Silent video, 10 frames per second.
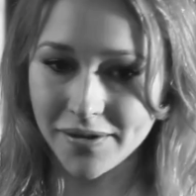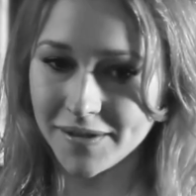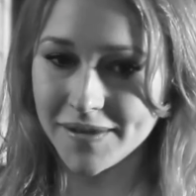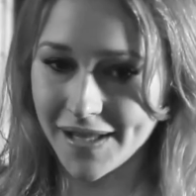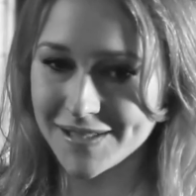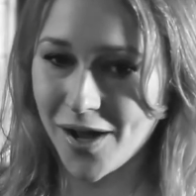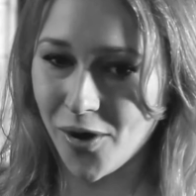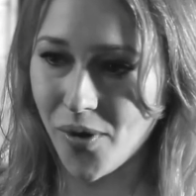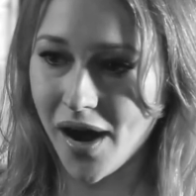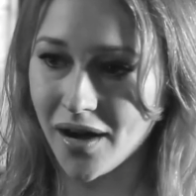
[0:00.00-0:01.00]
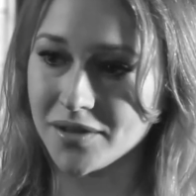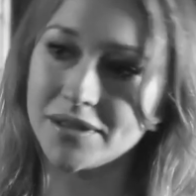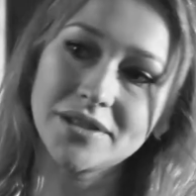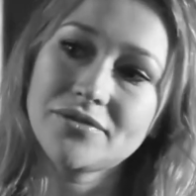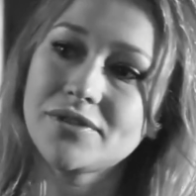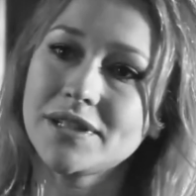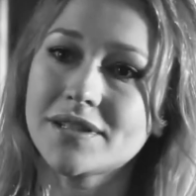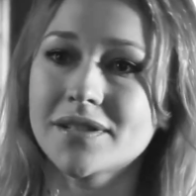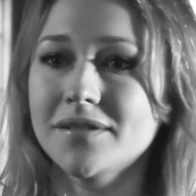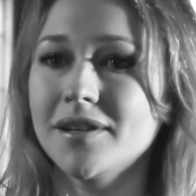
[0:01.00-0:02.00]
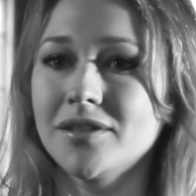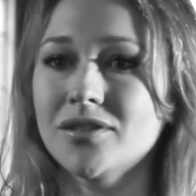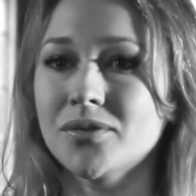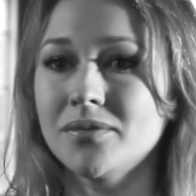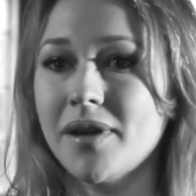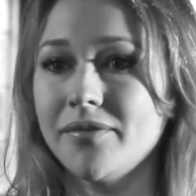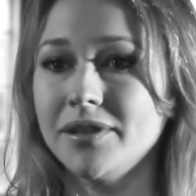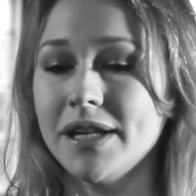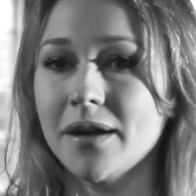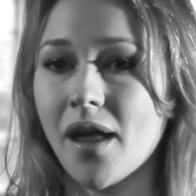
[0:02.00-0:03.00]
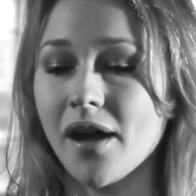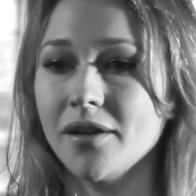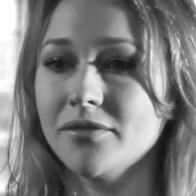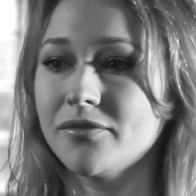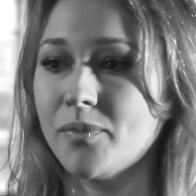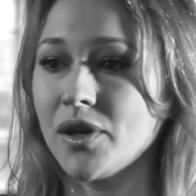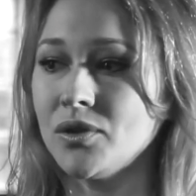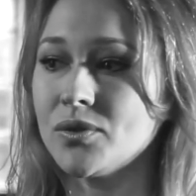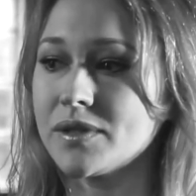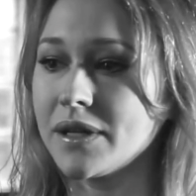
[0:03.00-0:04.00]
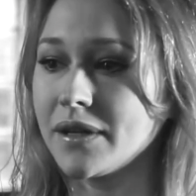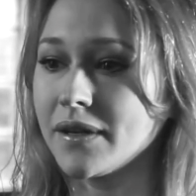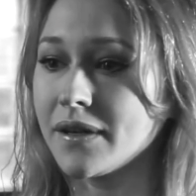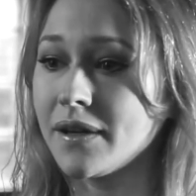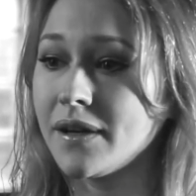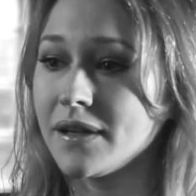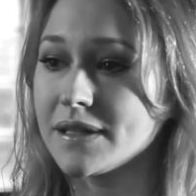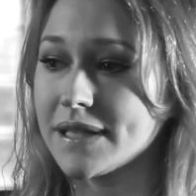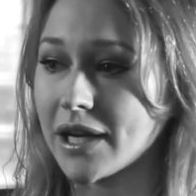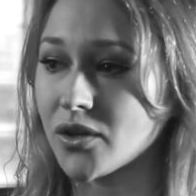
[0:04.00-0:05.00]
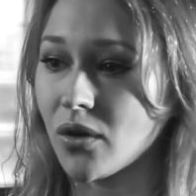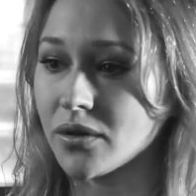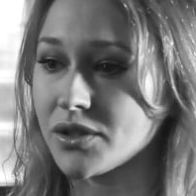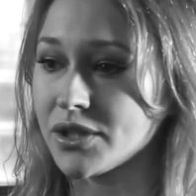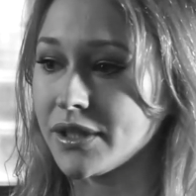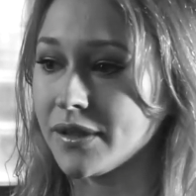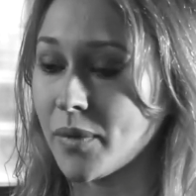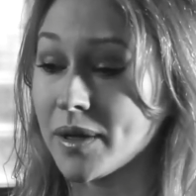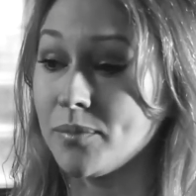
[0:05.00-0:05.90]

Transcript: think that's how art really feeds into everyday life, by using technology, by